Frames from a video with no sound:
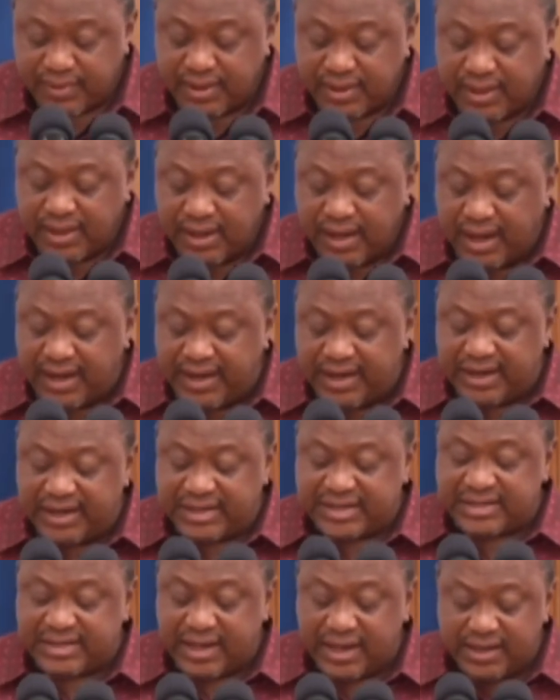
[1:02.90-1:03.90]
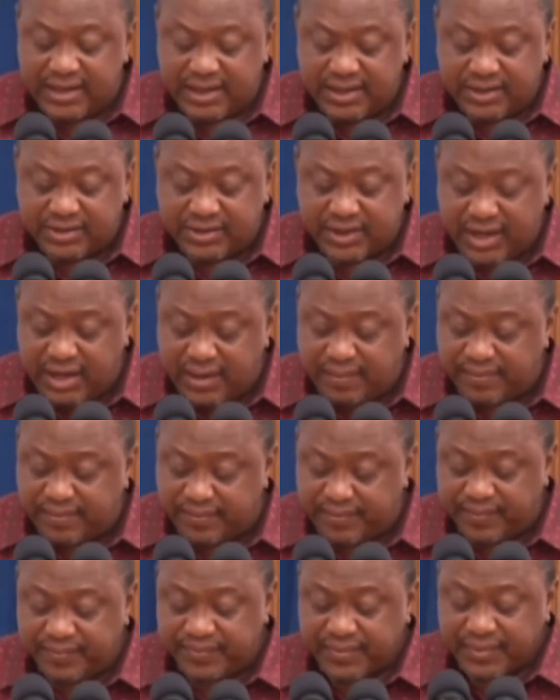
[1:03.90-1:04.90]
And extending to him
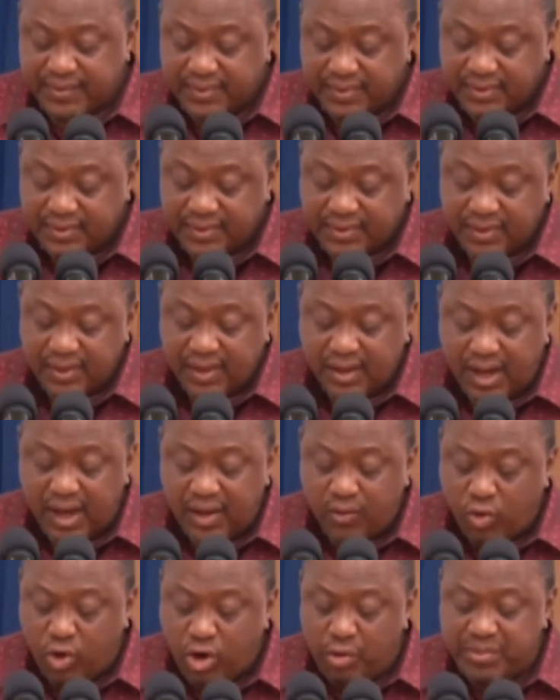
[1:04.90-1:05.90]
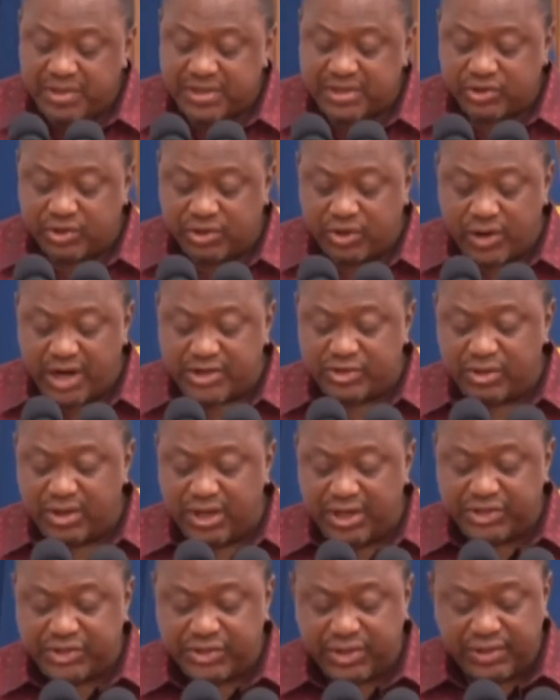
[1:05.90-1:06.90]
our warmest
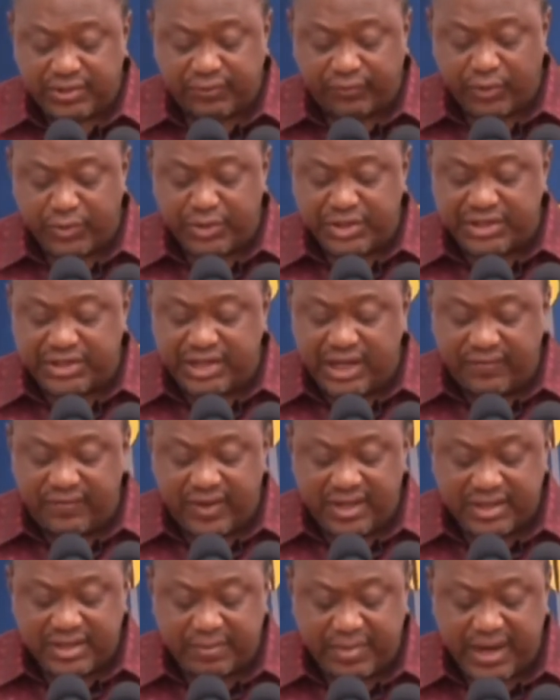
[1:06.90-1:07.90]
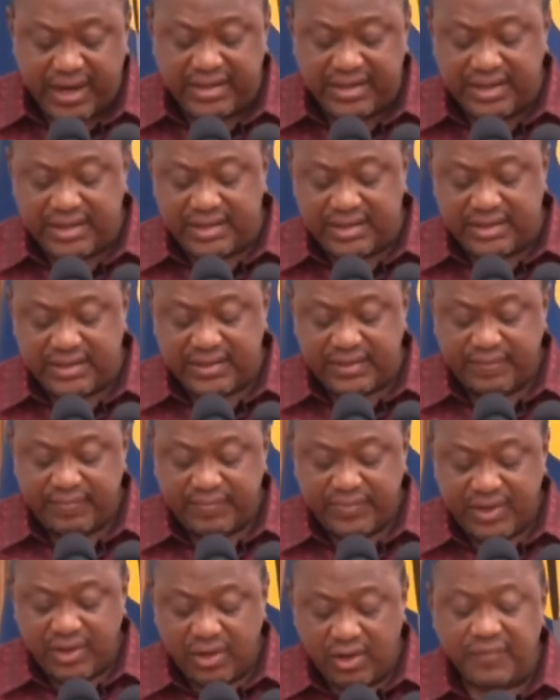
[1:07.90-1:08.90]
congratulations for receiving the mandate
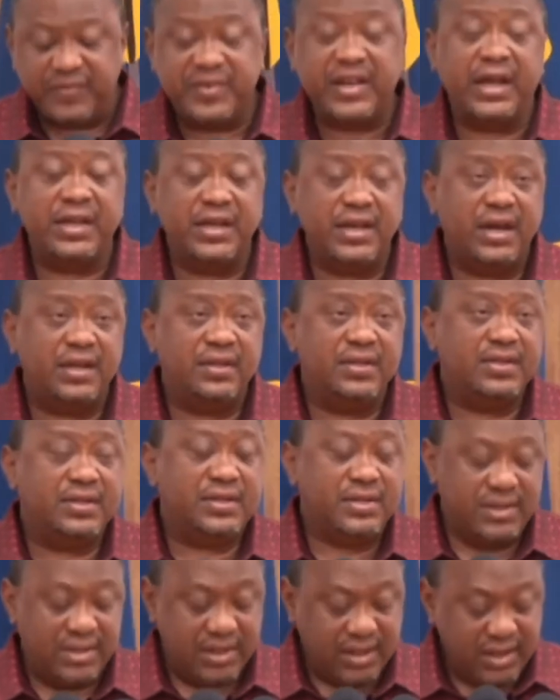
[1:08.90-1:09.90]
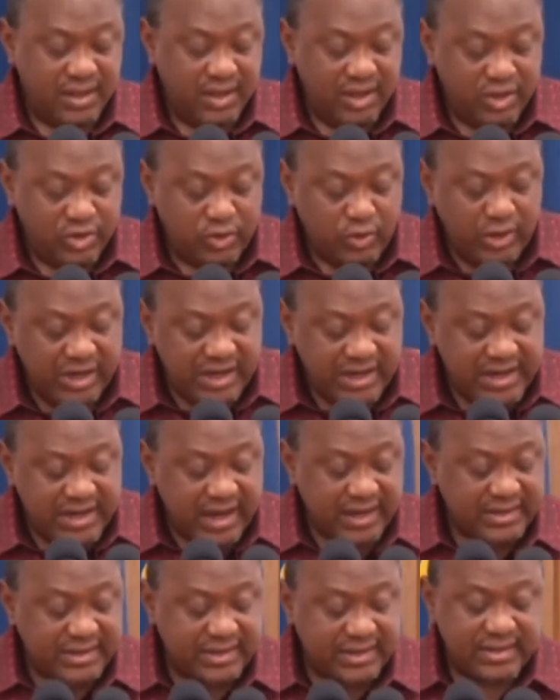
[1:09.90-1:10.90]
of Kenyans to lead
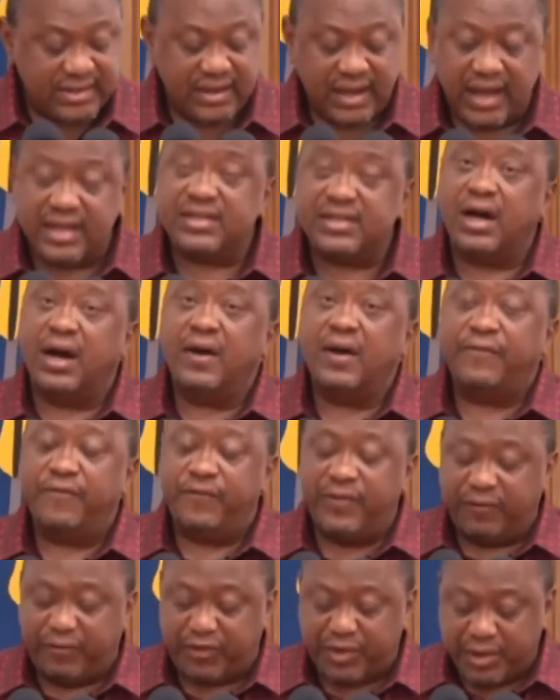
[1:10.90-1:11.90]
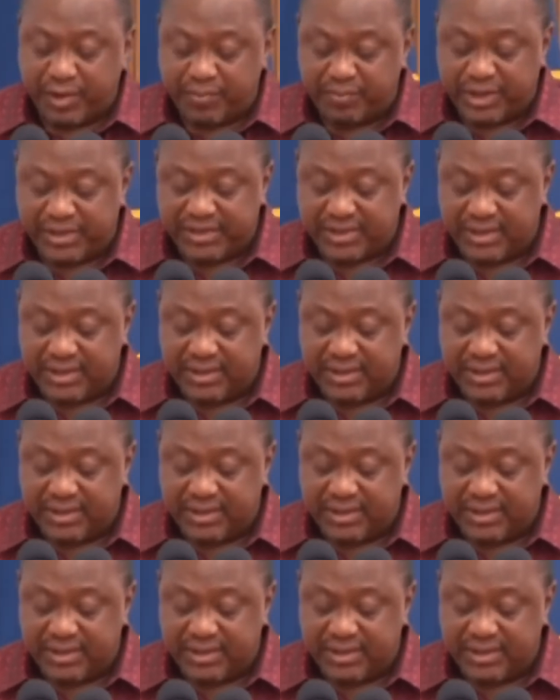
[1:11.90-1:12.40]
us as our fifth president.